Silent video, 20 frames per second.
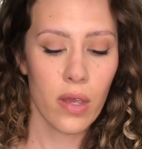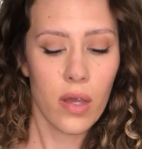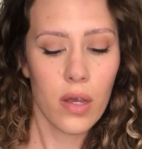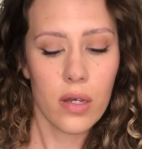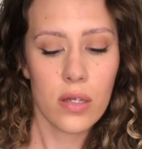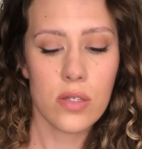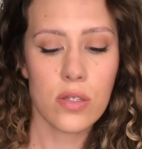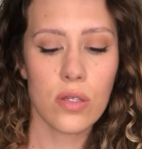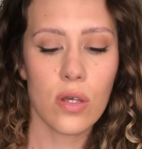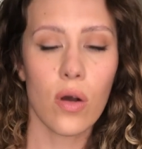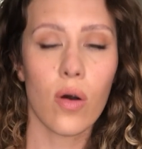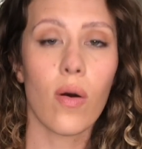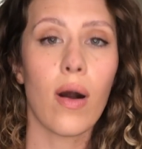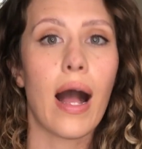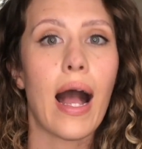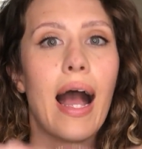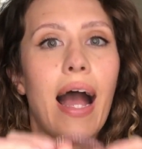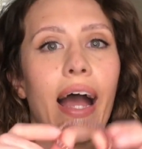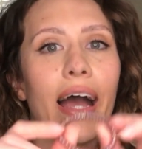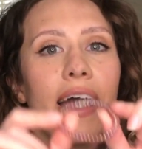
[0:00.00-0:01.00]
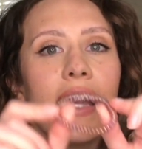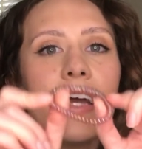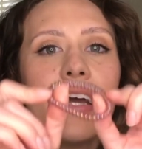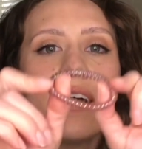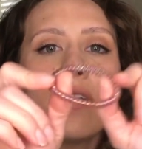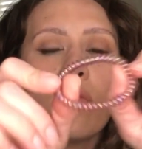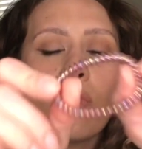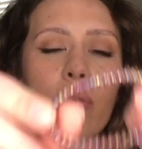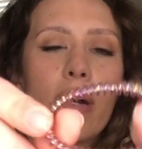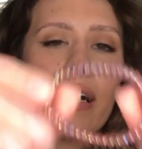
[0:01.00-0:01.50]
So I
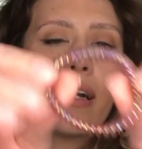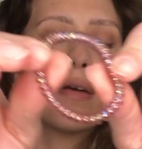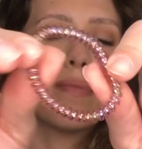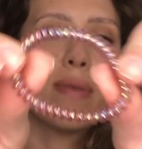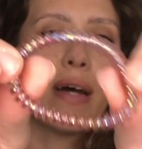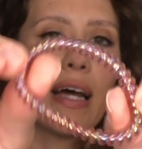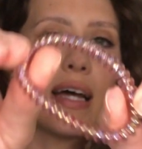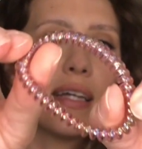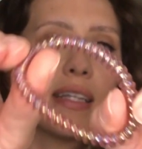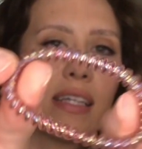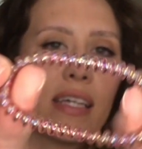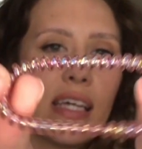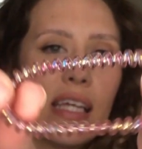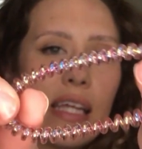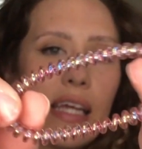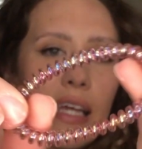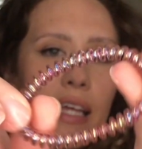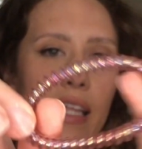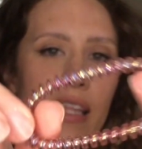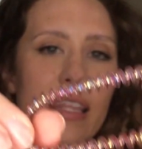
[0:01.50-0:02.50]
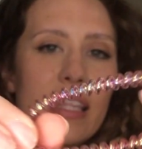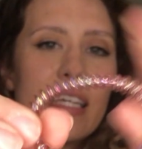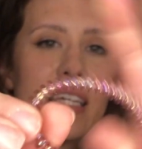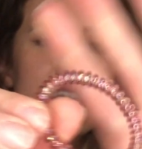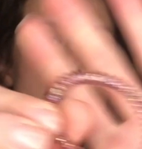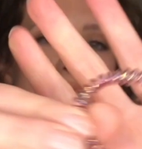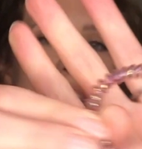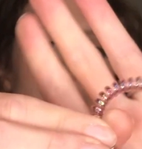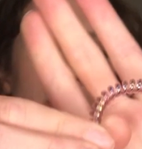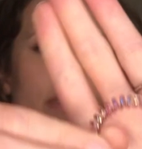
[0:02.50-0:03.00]
recommend getting these
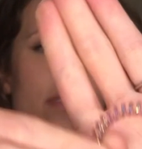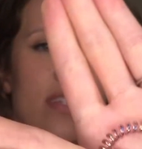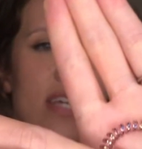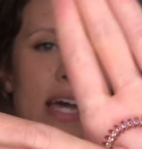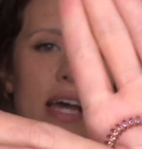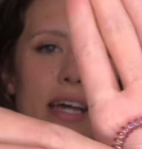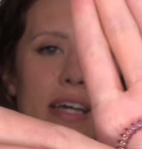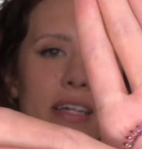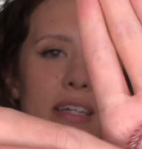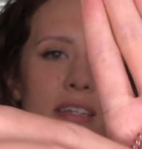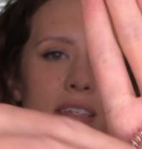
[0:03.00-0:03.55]
hair ties.